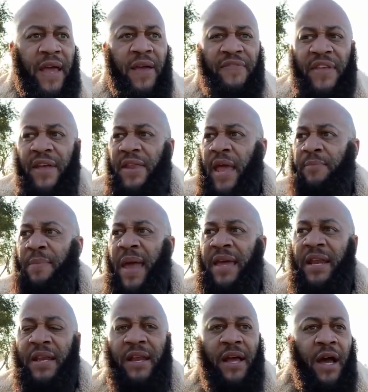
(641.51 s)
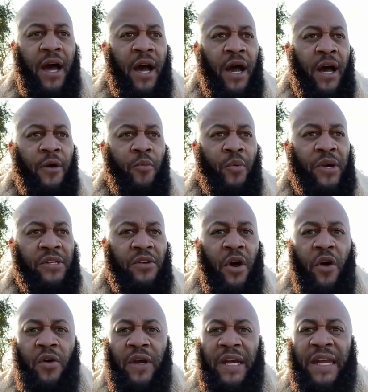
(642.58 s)
Then they made it what is
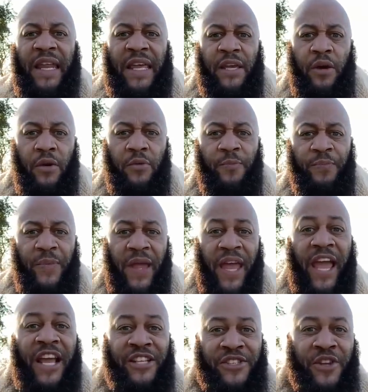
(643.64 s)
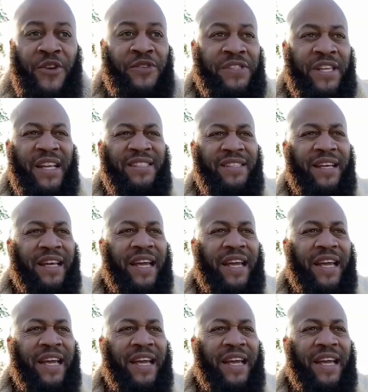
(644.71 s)
called legal in certain states.